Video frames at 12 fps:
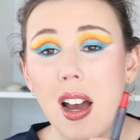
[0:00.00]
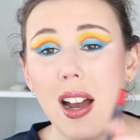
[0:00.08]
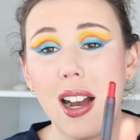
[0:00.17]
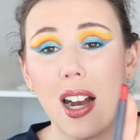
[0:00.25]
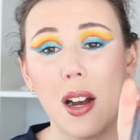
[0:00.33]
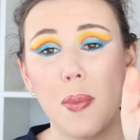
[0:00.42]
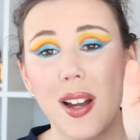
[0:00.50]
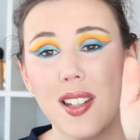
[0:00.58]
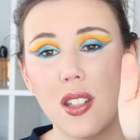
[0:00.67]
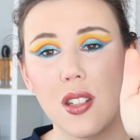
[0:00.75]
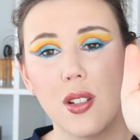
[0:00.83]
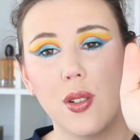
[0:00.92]
I
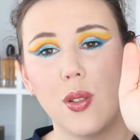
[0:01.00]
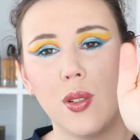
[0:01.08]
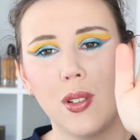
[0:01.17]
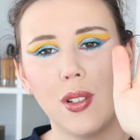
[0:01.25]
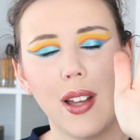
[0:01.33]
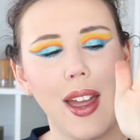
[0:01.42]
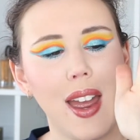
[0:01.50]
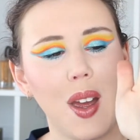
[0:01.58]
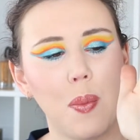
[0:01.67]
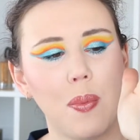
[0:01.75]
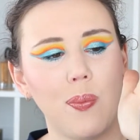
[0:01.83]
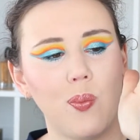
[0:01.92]
still
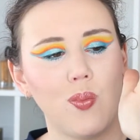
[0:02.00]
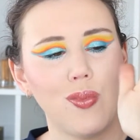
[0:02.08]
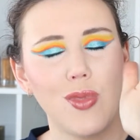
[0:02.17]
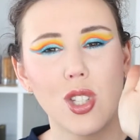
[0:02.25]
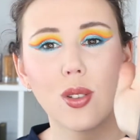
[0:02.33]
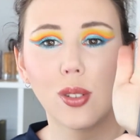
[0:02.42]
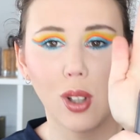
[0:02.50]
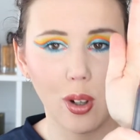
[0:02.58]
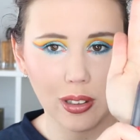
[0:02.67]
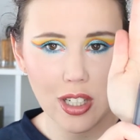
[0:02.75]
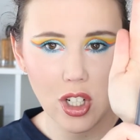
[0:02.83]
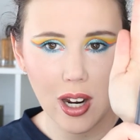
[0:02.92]
am
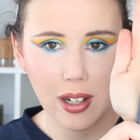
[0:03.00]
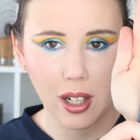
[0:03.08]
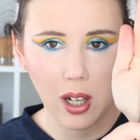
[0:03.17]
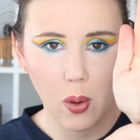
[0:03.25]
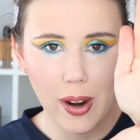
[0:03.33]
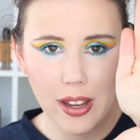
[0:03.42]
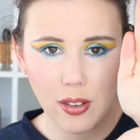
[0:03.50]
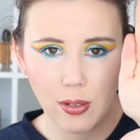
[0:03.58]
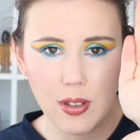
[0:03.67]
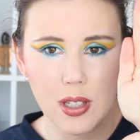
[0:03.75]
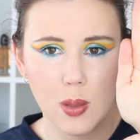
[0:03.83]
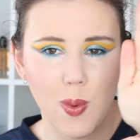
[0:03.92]
slowly chugging away
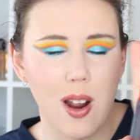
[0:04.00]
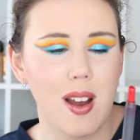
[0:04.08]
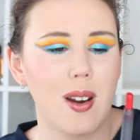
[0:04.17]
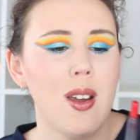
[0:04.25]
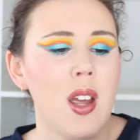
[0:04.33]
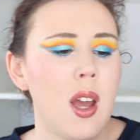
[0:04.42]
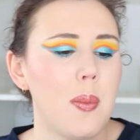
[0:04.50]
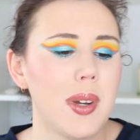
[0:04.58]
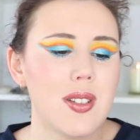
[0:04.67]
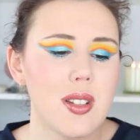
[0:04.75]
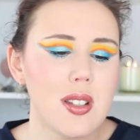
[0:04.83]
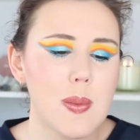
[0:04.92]
through this one
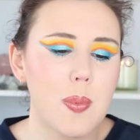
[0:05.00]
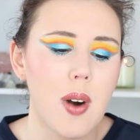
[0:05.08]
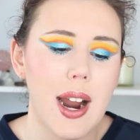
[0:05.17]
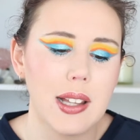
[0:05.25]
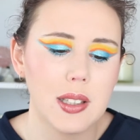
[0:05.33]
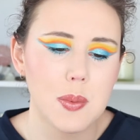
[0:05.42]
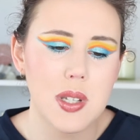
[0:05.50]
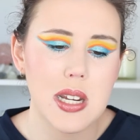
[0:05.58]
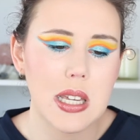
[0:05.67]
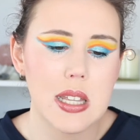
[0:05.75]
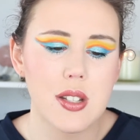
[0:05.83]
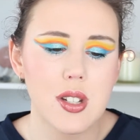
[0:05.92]
because it's a bright
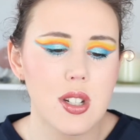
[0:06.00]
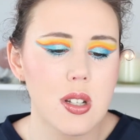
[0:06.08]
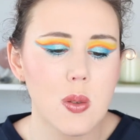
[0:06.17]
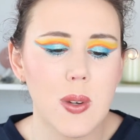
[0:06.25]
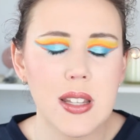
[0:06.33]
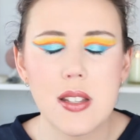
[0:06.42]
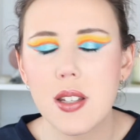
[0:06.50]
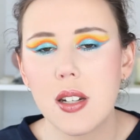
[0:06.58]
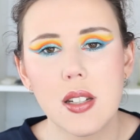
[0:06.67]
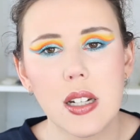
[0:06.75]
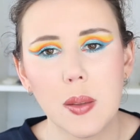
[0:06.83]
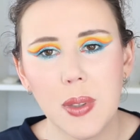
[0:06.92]
lipstick. It's just one that's
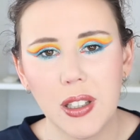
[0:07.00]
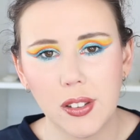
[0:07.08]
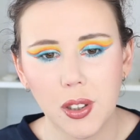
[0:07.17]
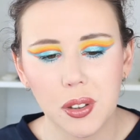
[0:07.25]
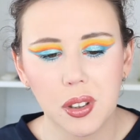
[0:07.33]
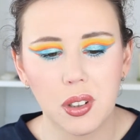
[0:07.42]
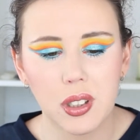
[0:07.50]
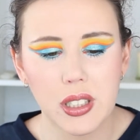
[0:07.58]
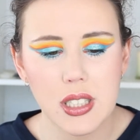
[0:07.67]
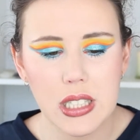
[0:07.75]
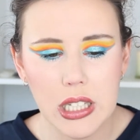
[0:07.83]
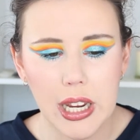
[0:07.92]
going to take me a lot longer
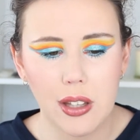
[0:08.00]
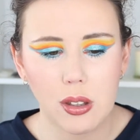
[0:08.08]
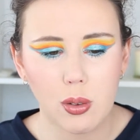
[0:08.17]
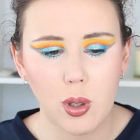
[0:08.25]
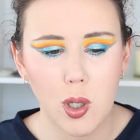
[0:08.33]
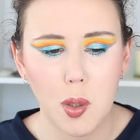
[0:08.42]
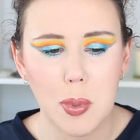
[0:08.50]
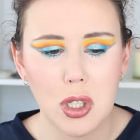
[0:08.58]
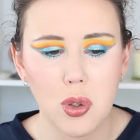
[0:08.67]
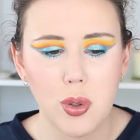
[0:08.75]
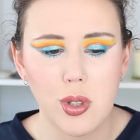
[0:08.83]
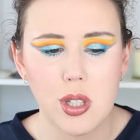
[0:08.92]
to get through
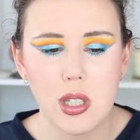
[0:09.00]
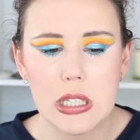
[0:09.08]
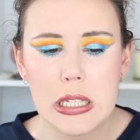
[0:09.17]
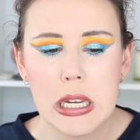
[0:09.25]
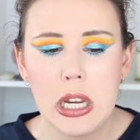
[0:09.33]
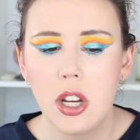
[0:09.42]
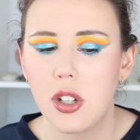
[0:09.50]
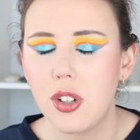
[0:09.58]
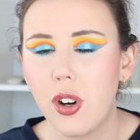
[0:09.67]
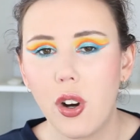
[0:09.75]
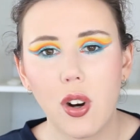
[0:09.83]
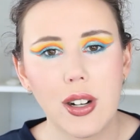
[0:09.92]
because, you
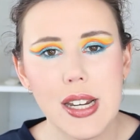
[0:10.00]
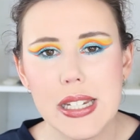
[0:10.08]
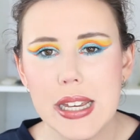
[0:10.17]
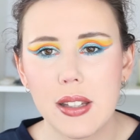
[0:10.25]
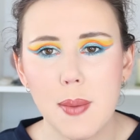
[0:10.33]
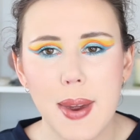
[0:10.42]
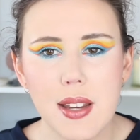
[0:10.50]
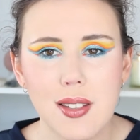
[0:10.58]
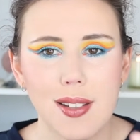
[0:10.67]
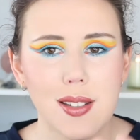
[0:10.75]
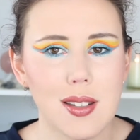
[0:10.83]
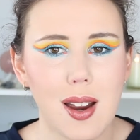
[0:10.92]
know, on a daily
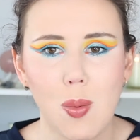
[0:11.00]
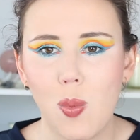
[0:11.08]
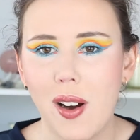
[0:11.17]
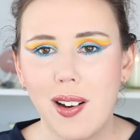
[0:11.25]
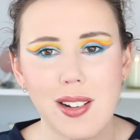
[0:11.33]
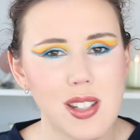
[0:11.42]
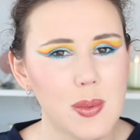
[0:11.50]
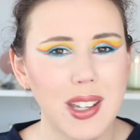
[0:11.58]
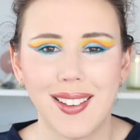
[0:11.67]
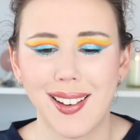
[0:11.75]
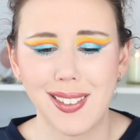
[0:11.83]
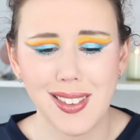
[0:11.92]
basis, I'm wearing
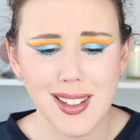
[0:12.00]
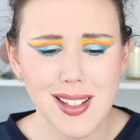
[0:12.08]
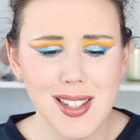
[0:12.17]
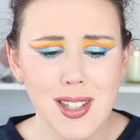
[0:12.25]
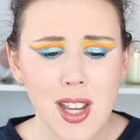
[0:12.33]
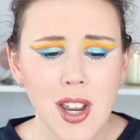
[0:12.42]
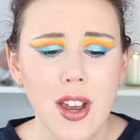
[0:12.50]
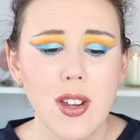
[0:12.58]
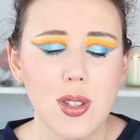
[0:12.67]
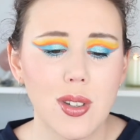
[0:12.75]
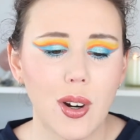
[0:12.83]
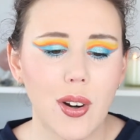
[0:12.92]
something like this.
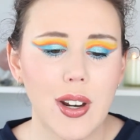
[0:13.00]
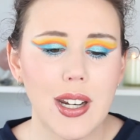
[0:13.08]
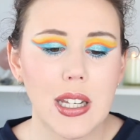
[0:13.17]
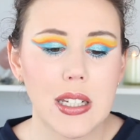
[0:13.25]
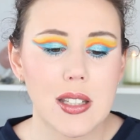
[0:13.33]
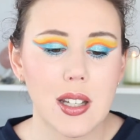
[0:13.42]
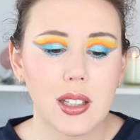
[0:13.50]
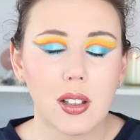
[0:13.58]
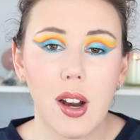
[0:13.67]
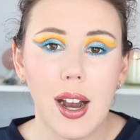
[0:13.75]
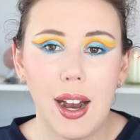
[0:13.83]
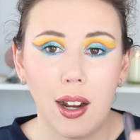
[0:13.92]
So it's a
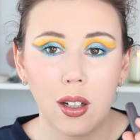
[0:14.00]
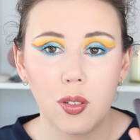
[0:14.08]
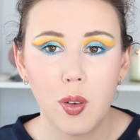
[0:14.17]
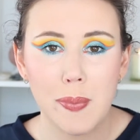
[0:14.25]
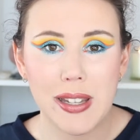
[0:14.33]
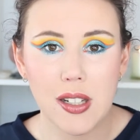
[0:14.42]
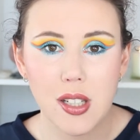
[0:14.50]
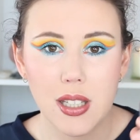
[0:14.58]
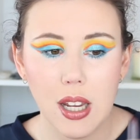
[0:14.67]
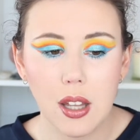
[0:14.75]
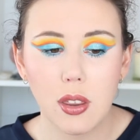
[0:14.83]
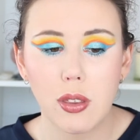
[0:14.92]
lot harder for me to
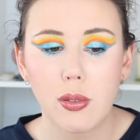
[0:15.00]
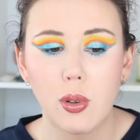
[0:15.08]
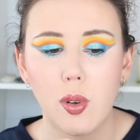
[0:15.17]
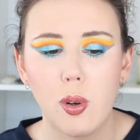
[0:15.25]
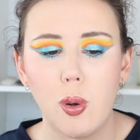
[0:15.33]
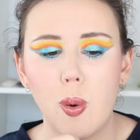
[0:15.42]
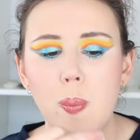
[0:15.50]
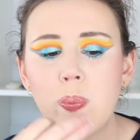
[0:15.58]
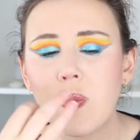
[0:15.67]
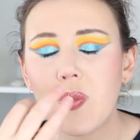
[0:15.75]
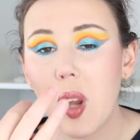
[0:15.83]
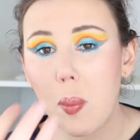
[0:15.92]
get through
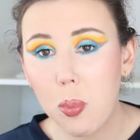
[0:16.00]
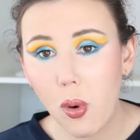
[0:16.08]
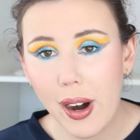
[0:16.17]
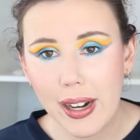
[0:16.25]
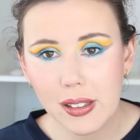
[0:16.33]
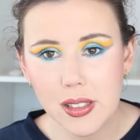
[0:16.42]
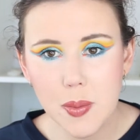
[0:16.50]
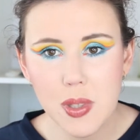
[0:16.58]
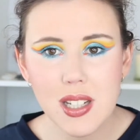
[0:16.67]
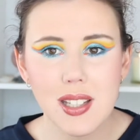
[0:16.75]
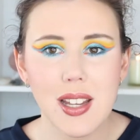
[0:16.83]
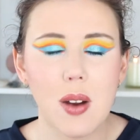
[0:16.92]
brighter
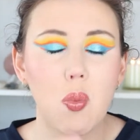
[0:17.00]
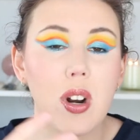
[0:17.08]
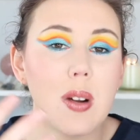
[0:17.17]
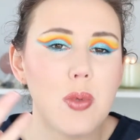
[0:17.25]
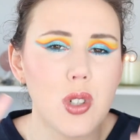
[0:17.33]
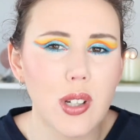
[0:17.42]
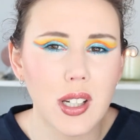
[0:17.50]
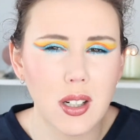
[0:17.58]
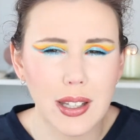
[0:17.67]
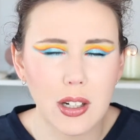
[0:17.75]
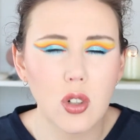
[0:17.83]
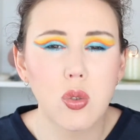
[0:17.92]
lipsticks. And when I'm doing
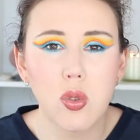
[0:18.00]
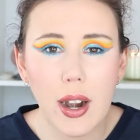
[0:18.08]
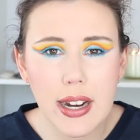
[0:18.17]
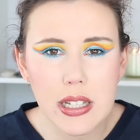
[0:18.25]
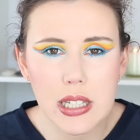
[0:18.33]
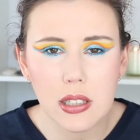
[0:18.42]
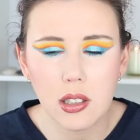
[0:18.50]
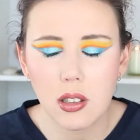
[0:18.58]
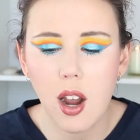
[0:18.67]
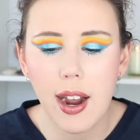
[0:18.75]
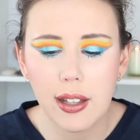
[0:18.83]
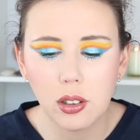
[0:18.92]
like crazy
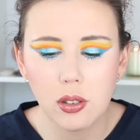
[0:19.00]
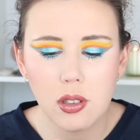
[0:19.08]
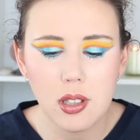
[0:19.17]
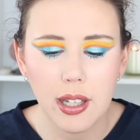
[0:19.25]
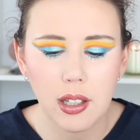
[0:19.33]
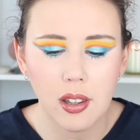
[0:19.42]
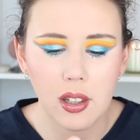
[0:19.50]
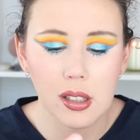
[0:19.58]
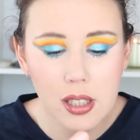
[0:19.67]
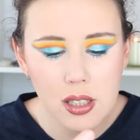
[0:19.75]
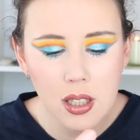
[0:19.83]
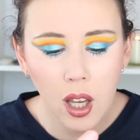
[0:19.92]
eye looks like
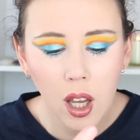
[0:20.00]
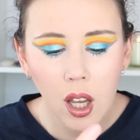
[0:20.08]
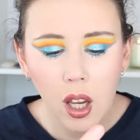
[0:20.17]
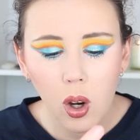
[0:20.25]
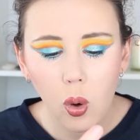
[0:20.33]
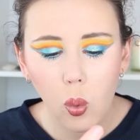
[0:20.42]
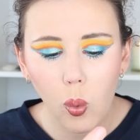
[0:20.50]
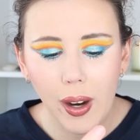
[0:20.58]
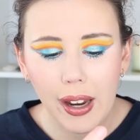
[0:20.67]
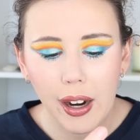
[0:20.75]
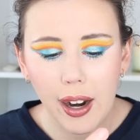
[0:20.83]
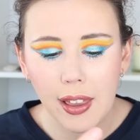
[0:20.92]
this,
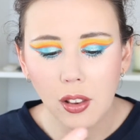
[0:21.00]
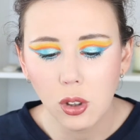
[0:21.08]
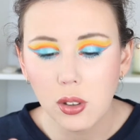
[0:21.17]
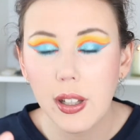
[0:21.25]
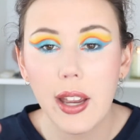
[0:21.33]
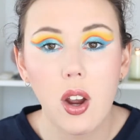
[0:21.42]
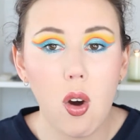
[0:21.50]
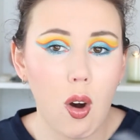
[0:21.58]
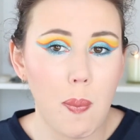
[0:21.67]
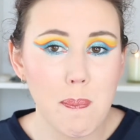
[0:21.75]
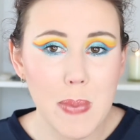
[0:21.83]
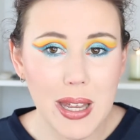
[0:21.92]
where I look like a
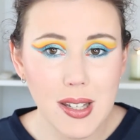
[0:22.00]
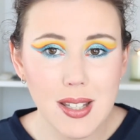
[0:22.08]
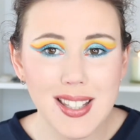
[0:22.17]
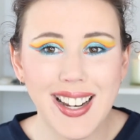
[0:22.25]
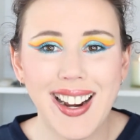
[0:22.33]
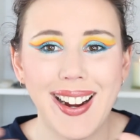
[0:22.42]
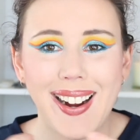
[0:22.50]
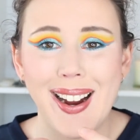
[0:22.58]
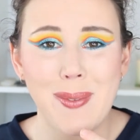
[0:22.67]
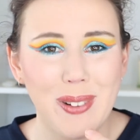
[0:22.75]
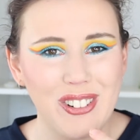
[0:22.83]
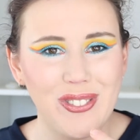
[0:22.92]
hot mess,
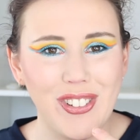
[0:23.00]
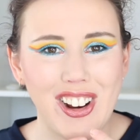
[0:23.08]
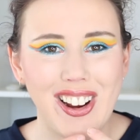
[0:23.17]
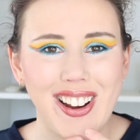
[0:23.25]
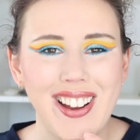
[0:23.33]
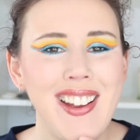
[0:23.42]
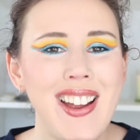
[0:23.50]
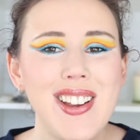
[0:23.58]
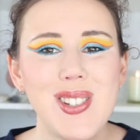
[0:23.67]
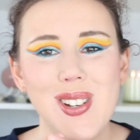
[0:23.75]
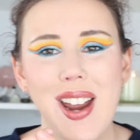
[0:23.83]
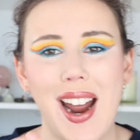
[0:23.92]
I prefer
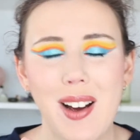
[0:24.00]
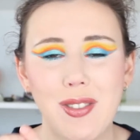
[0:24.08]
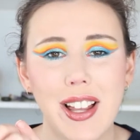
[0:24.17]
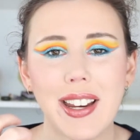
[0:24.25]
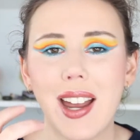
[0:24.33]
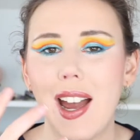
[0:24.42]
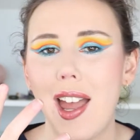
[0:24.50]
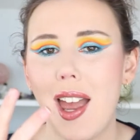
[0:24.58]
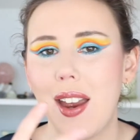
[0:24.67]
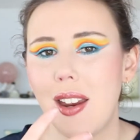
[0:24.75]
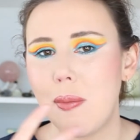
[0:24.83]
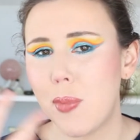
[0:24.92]
to have like
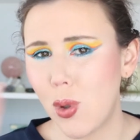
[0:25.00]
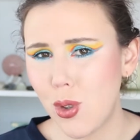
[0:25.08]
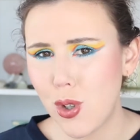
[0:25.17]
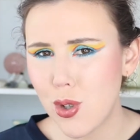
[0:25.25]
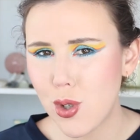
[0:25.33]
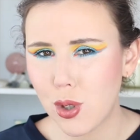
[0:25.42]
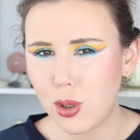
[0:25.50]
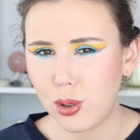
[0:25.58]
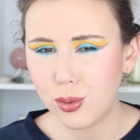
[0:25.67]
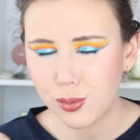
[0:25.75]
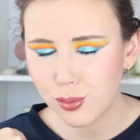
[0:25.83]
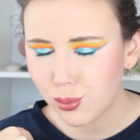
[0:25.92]
a more
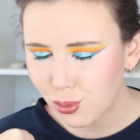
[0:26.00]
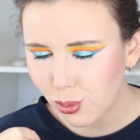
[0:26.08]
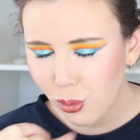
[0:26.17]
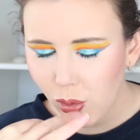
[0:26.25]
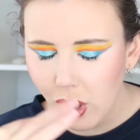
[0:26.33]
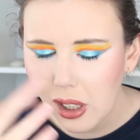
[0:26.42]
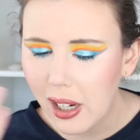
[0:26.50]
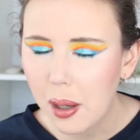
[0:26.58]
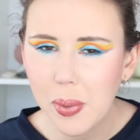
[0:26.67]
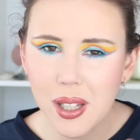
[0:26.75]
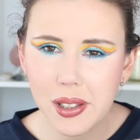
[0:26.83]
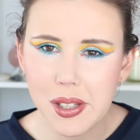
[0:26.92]
neutral
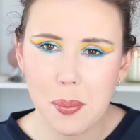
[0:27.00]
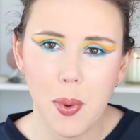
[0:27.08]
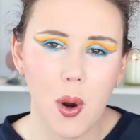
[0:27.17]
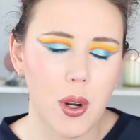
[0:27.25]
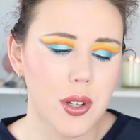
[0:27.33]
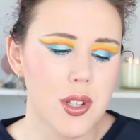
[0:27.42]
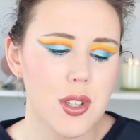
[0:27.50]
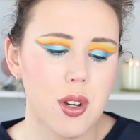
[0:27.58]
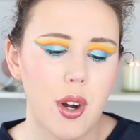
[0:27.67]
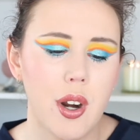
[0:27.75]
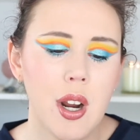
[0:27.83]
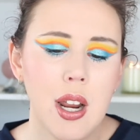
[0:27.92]
lip on.
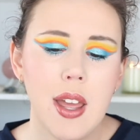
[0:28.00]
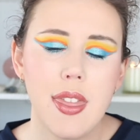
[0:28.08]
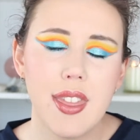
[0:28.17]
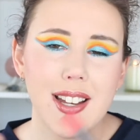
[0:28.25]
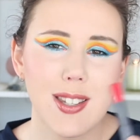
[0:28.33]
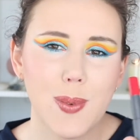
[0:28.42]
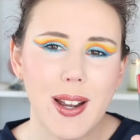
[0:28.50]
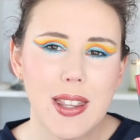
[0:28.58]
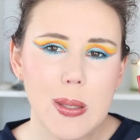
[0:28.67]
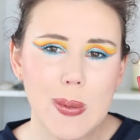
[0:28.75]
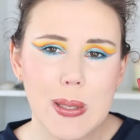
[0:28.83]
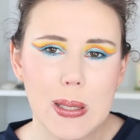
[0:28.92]
So that's why
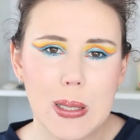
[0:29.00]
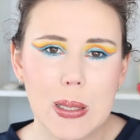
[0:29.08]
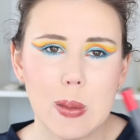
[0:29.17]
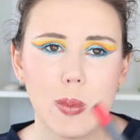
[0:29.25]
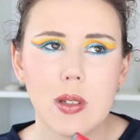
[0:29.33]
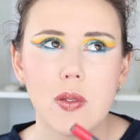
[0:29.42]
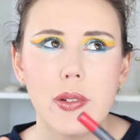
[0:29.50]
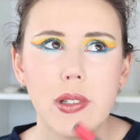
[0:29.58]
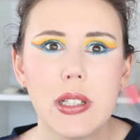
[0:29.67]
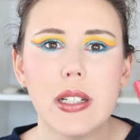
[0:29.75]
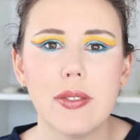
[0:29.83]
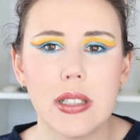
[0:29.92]
this one's taking me
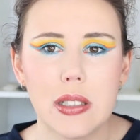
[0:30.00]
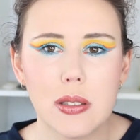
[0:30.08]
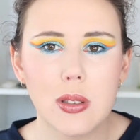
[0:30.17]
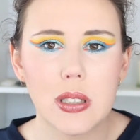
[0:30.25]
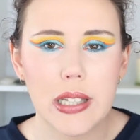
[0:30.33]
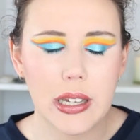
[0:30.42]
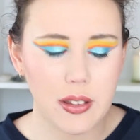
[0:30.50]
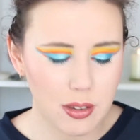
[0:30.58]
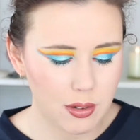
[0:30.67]
forever to get